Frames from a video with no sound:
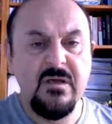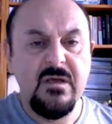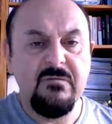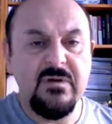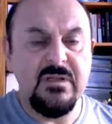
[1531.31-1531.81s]

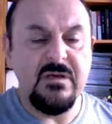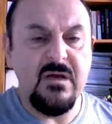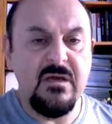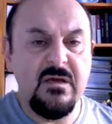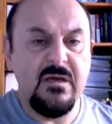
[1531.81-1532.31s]
will
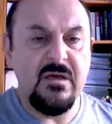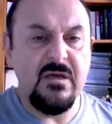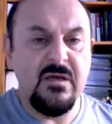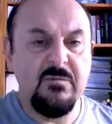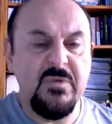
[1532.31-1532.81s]

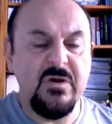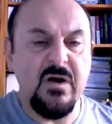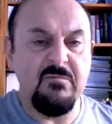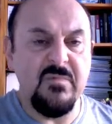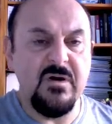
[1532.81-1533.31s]

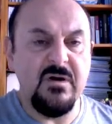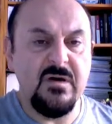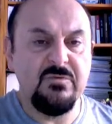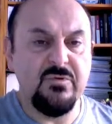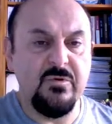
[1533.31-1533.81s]
become
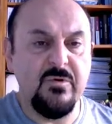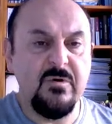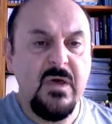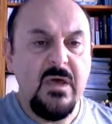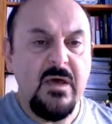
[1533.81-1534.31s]
true,
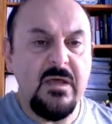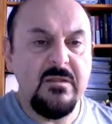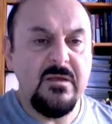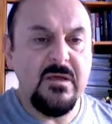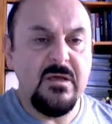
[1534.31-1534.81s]

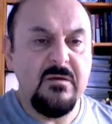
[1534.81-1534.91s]
and